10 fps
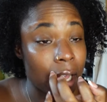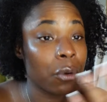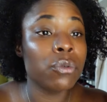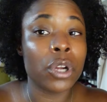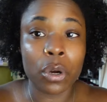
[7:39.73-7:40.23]
I
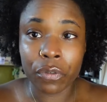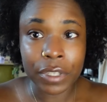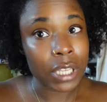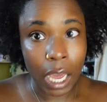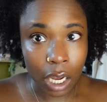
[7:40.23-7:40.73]
don't know if
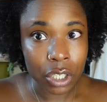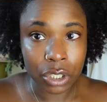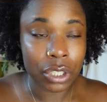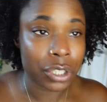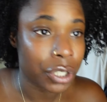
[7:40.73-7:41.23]
he's
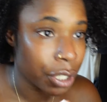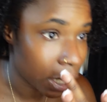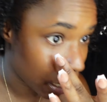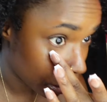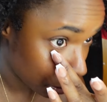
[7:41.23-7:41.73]
actually a sugar
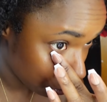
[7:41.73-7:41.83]
daddy,